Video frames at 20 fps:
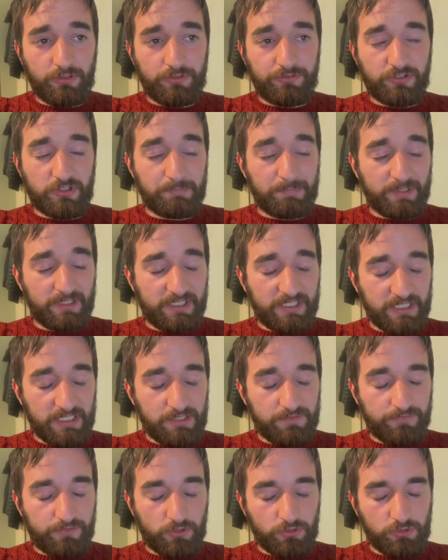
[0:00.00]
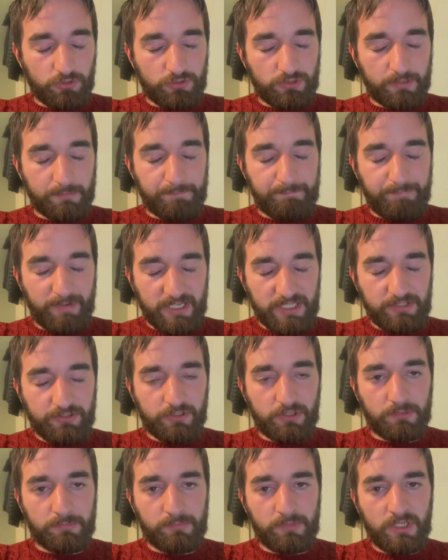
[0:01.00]
to believe that you can beat
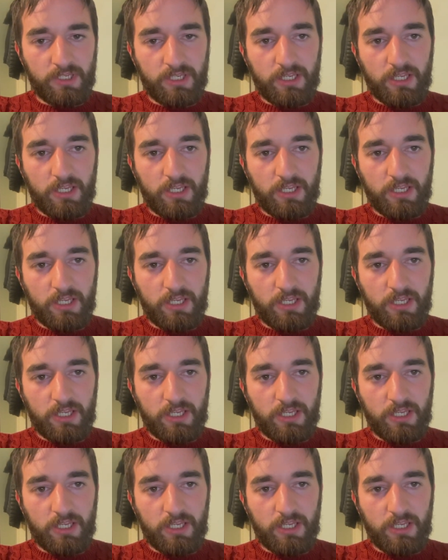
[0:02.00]
them